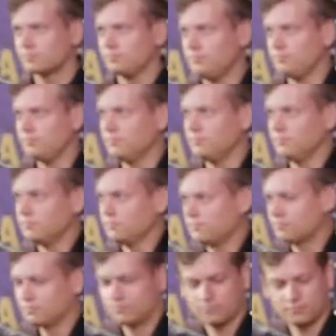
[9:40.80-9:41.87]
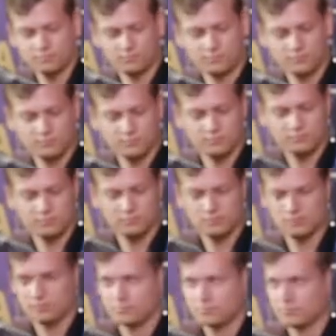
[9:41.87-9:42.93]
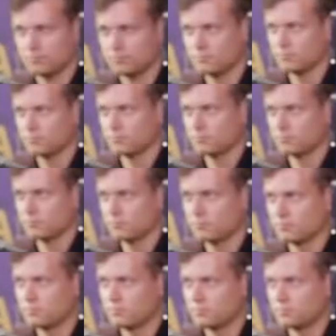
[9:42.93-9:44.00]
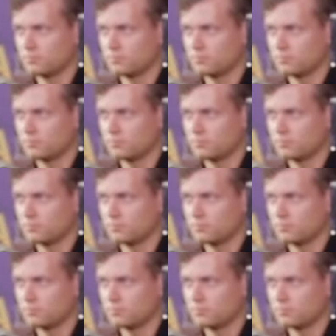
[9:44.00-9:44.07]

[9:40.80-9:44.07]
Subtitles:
[no speech]